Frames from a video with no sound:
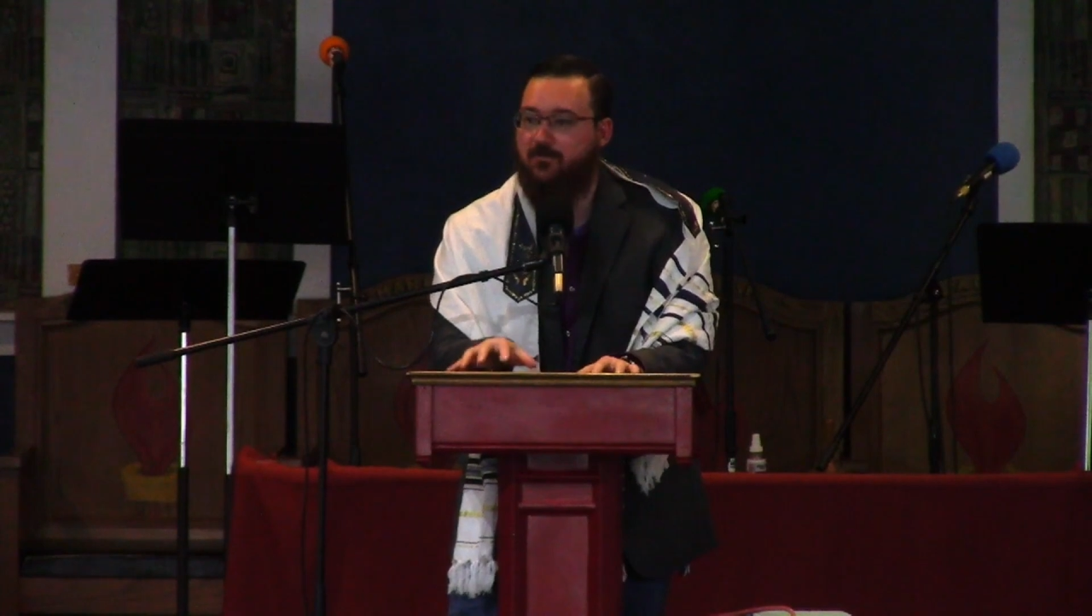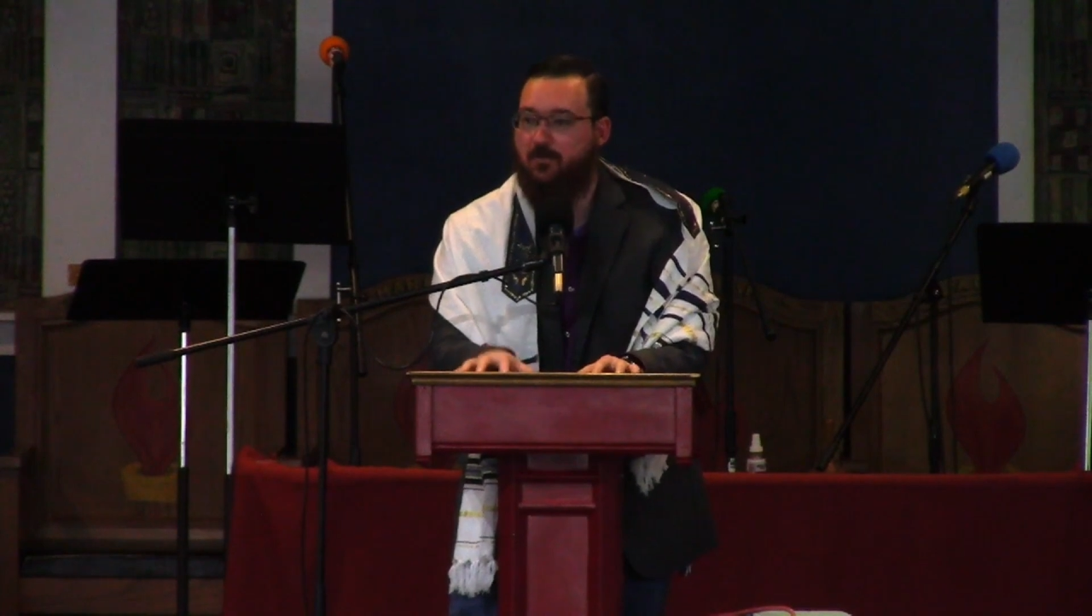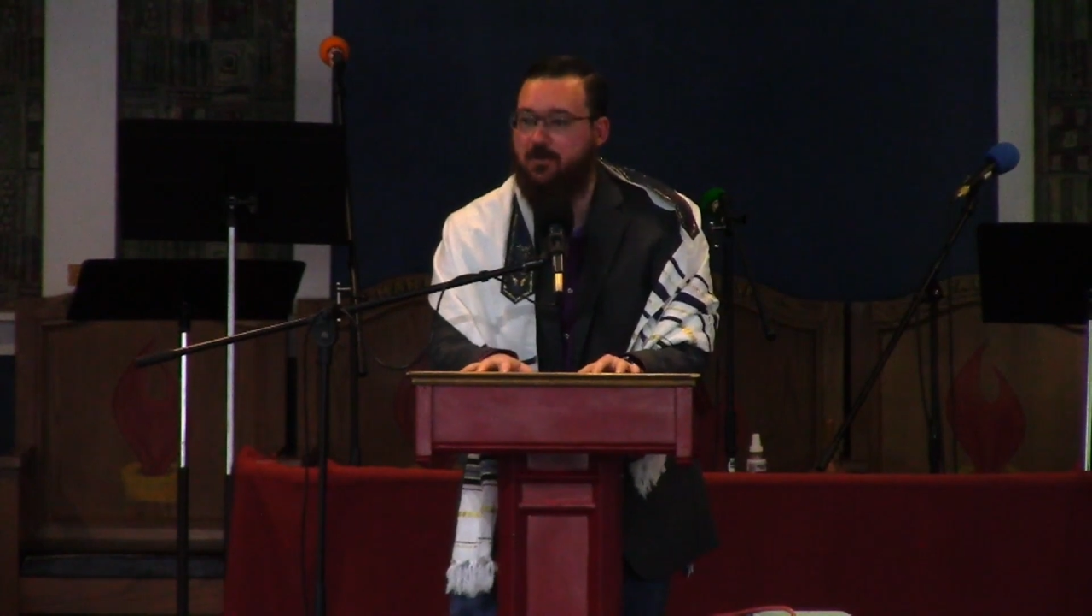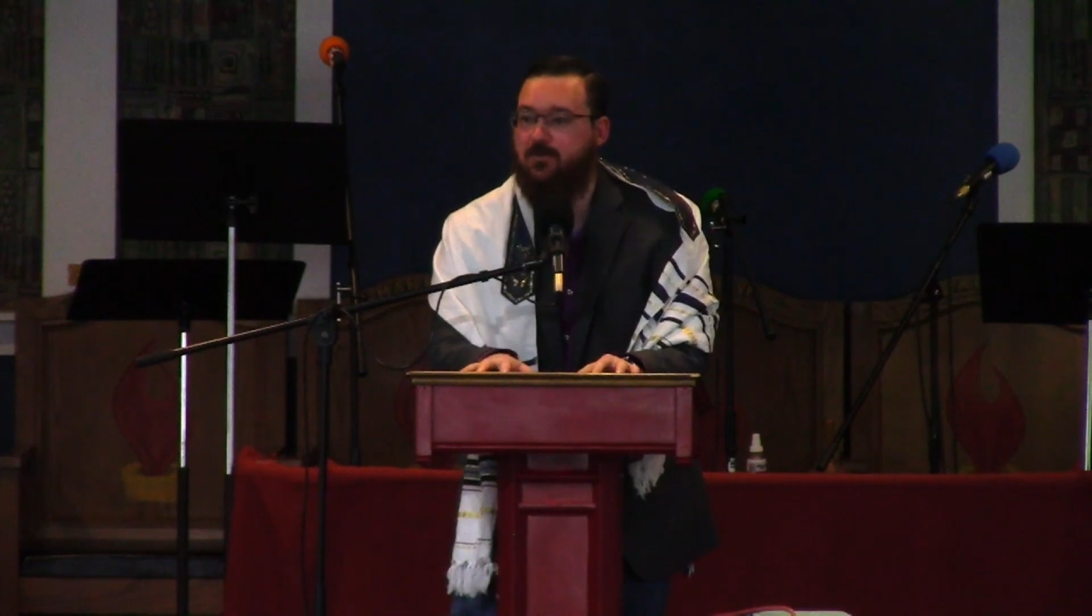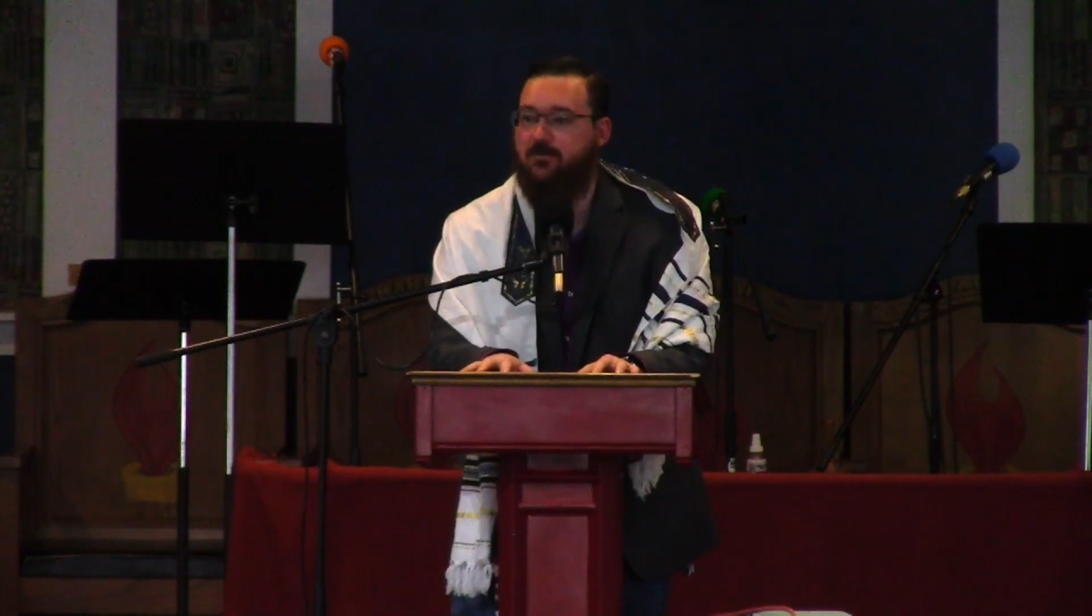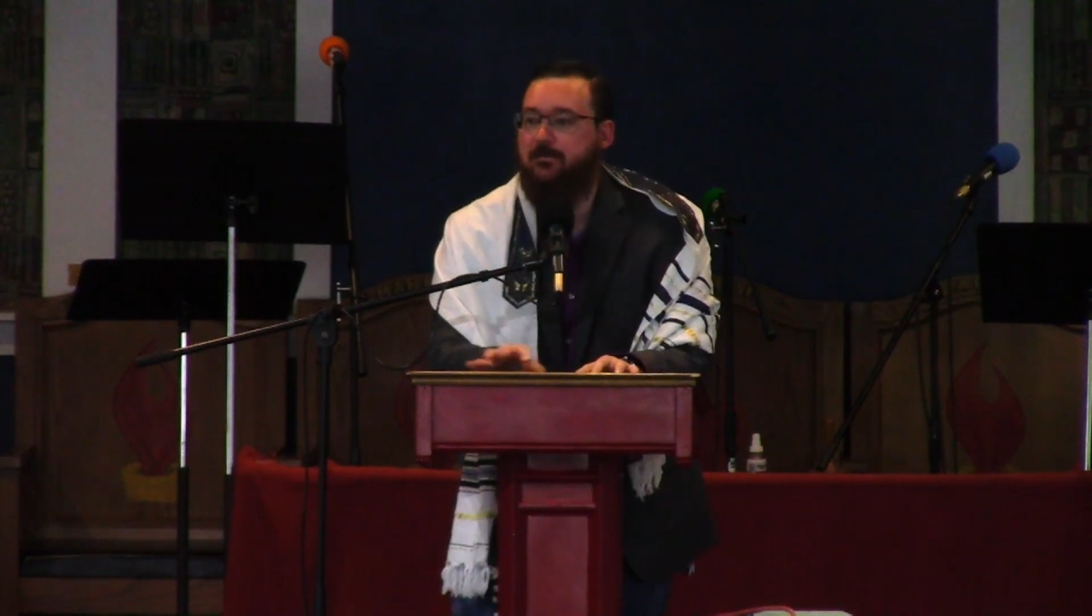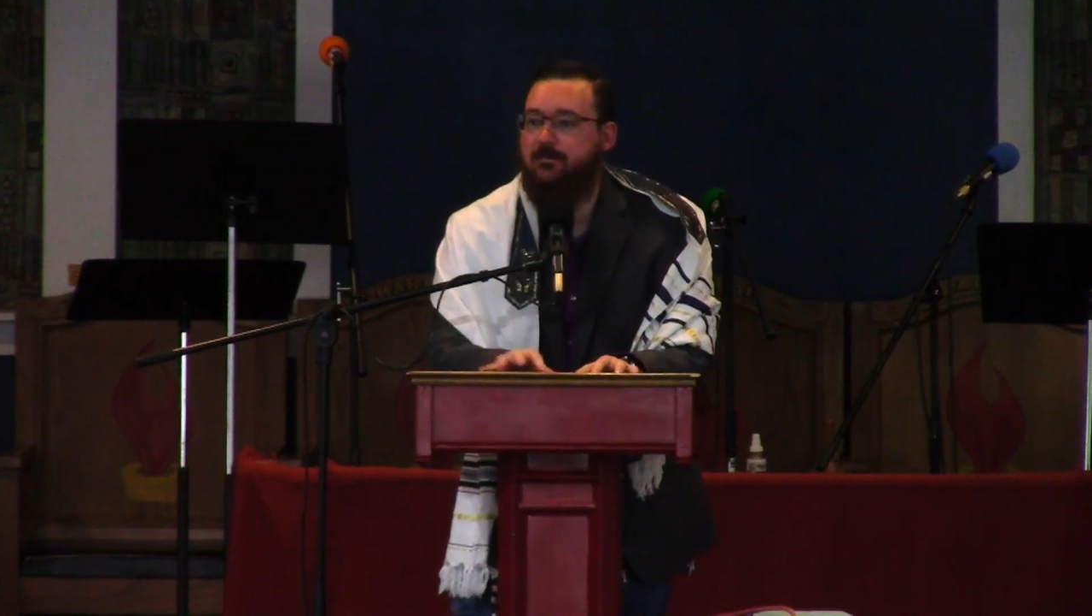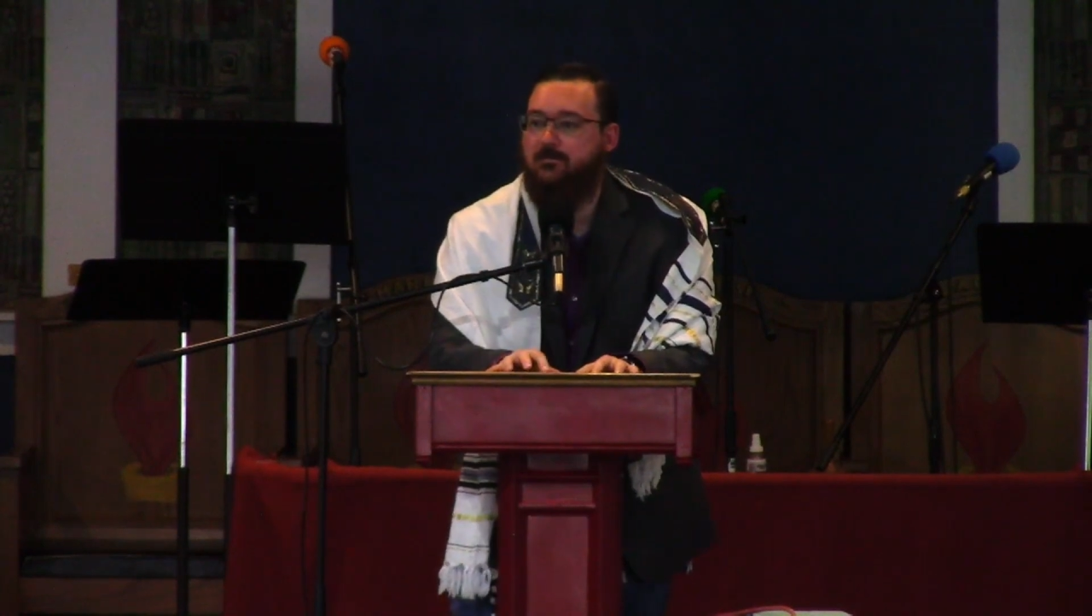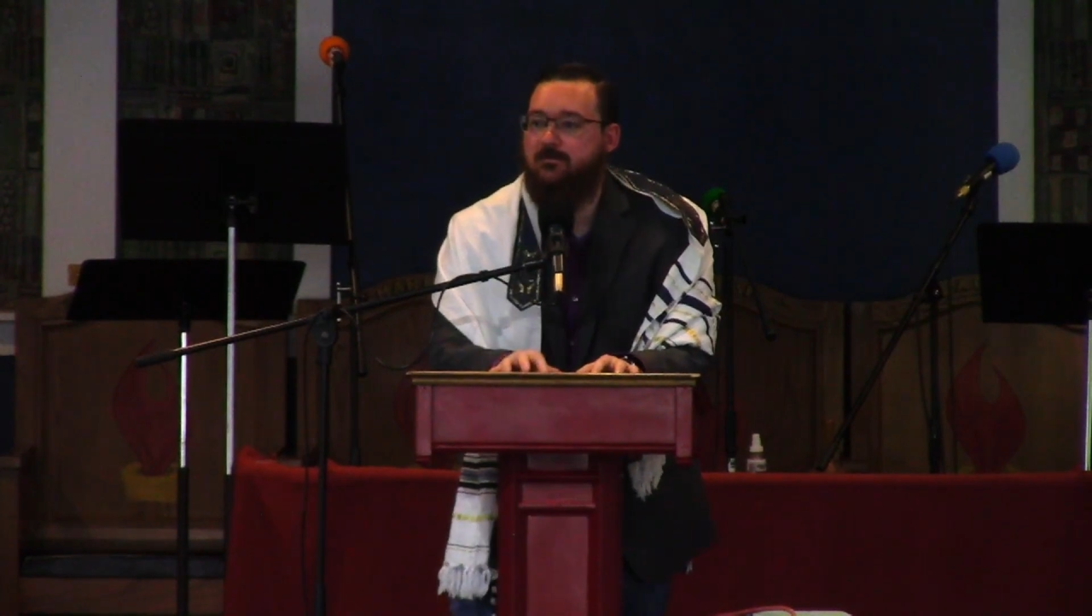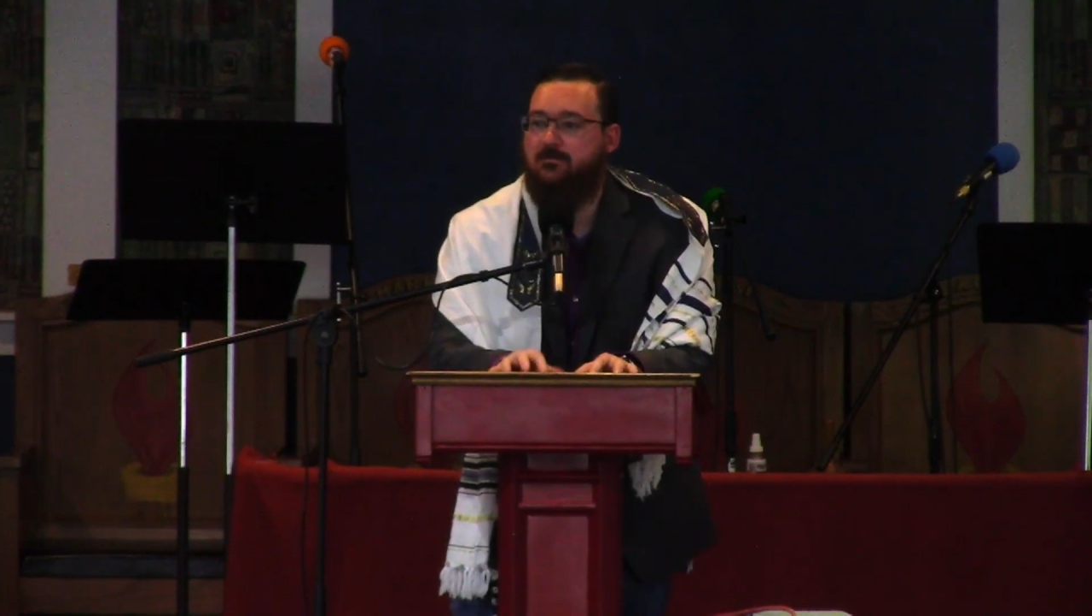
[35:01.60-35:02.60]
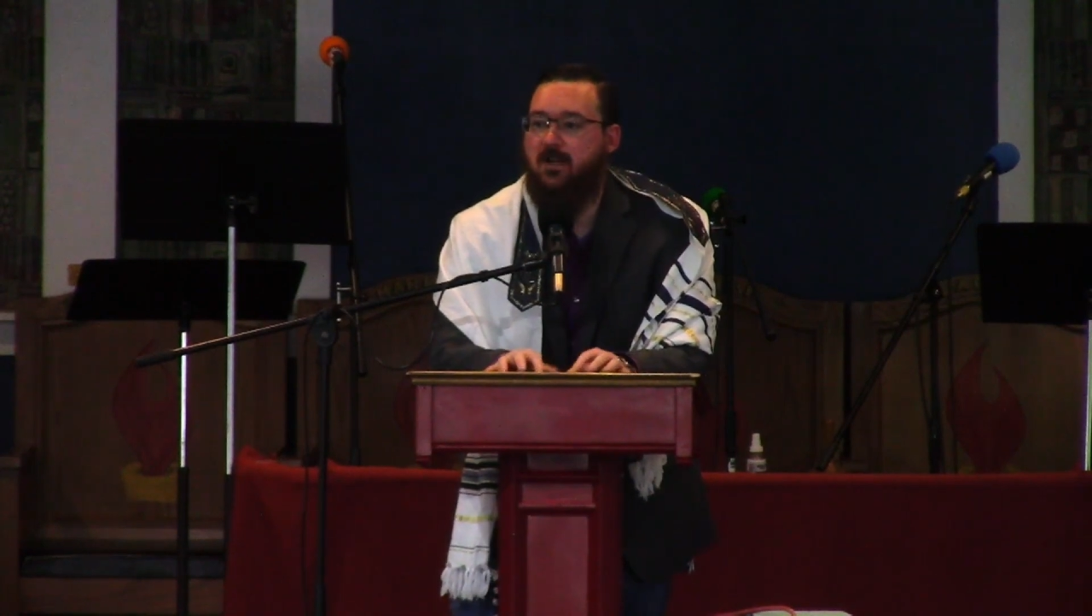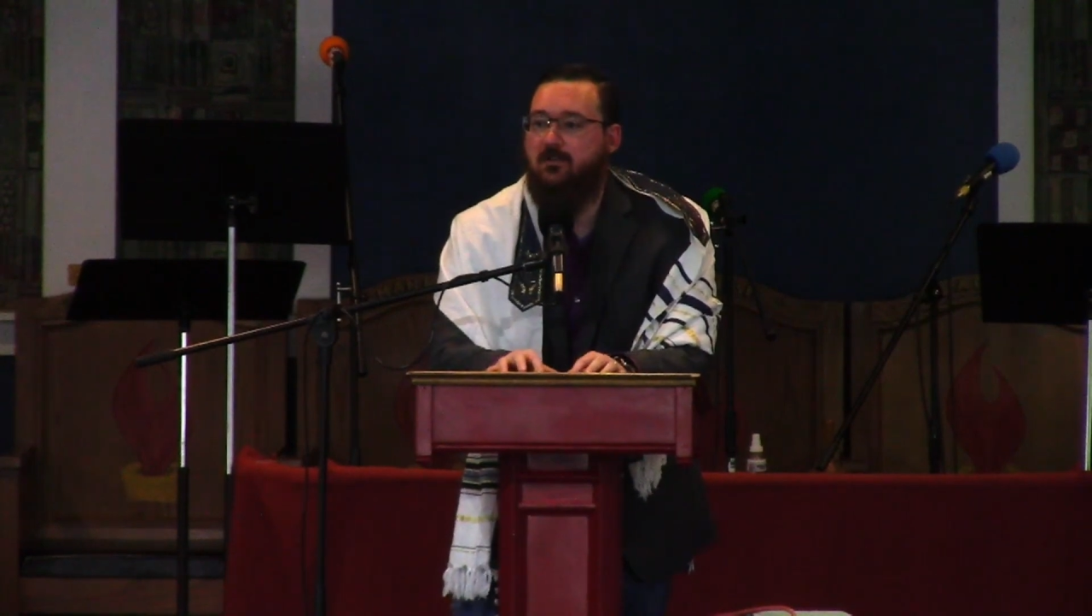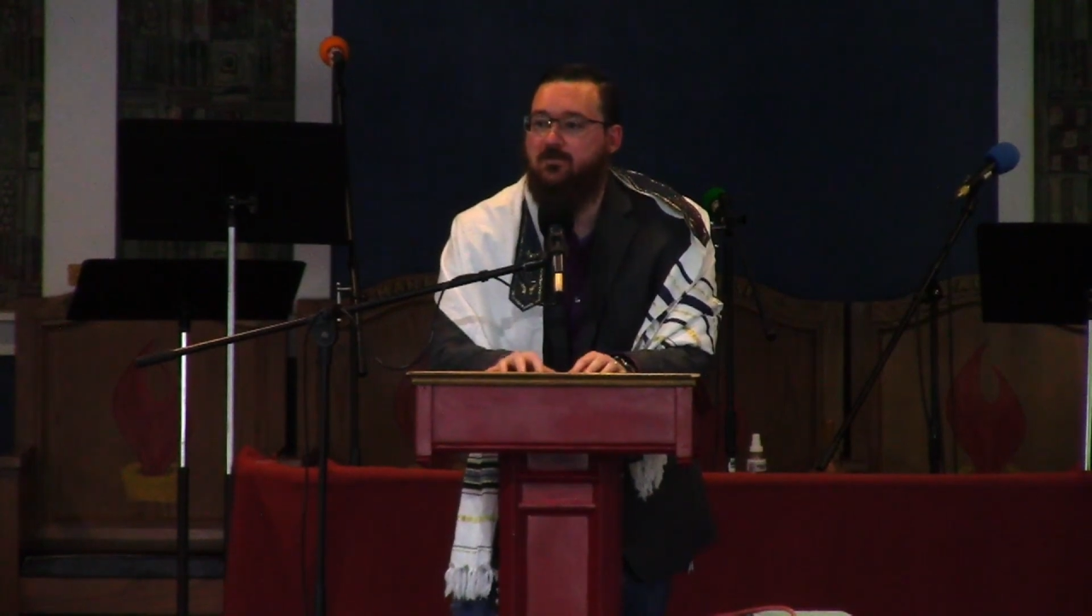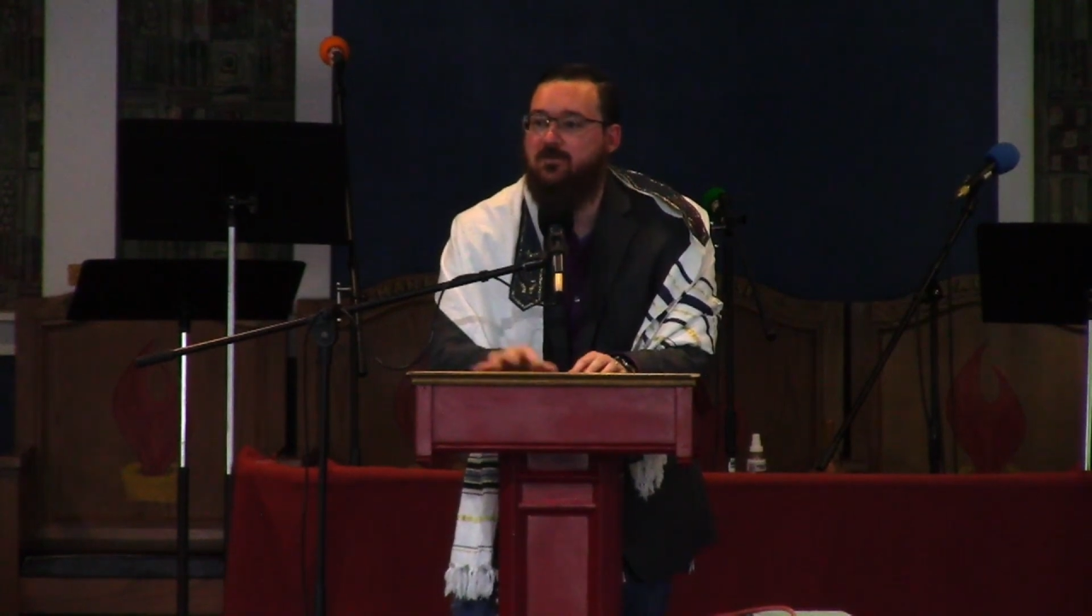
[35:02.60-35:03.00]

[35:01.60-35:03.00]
work, right?